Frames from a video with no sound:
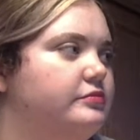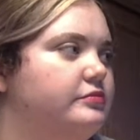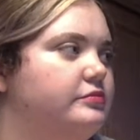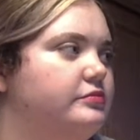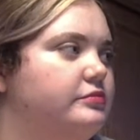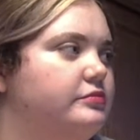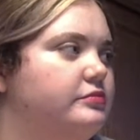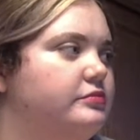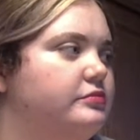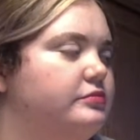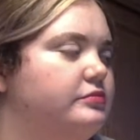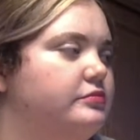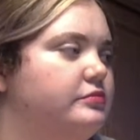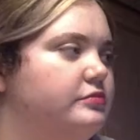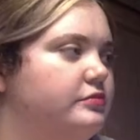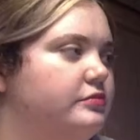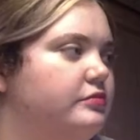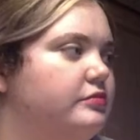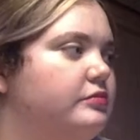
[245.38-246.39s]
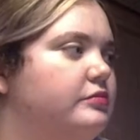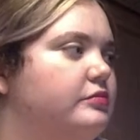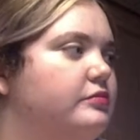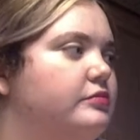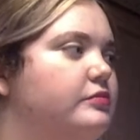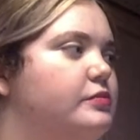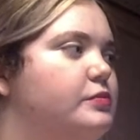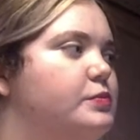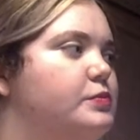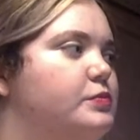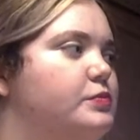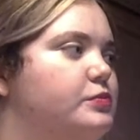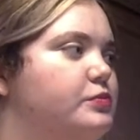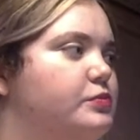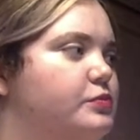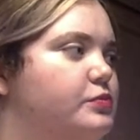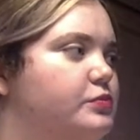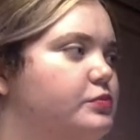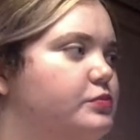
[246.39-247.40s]

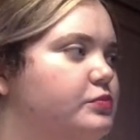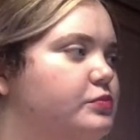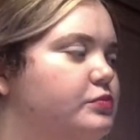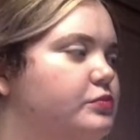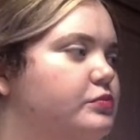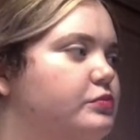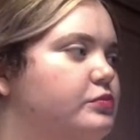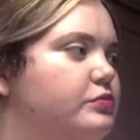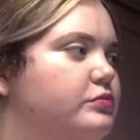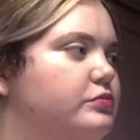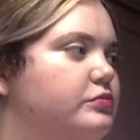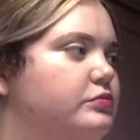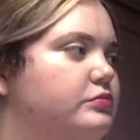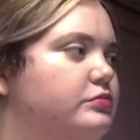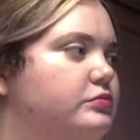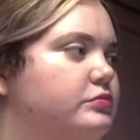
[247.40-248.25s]
No words are spoken by the person on screen.